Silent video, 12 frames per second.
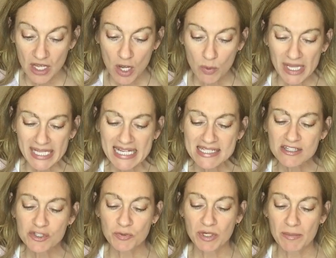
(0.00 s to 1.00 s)
"Well, I guess
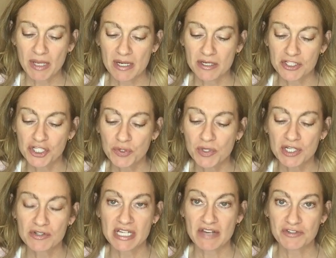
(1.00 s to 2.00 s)
this would have been 2
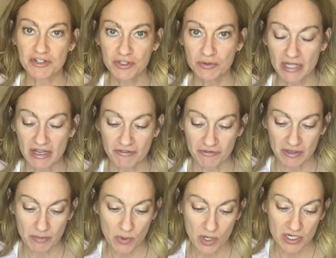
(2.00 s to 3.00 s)
years after you left
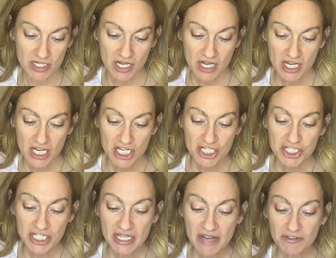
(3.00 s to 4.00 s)
Freeport.
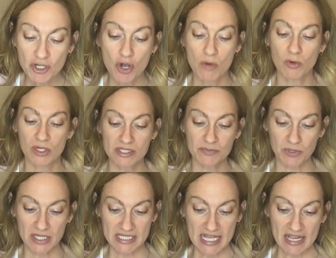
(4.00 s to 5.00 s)
She left home one
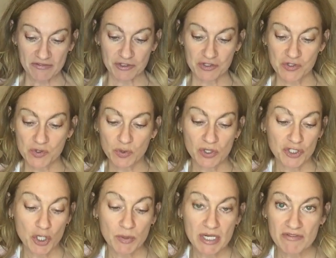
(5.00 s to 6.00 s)
spring day after school and
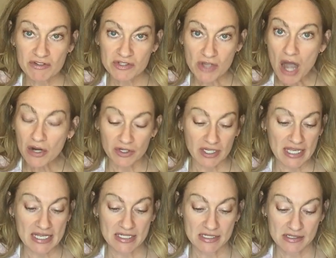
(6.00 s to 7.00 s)
no one ever saw her
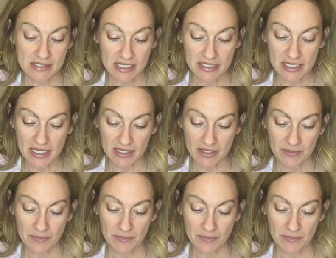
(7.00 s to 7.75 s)
again," said Nick.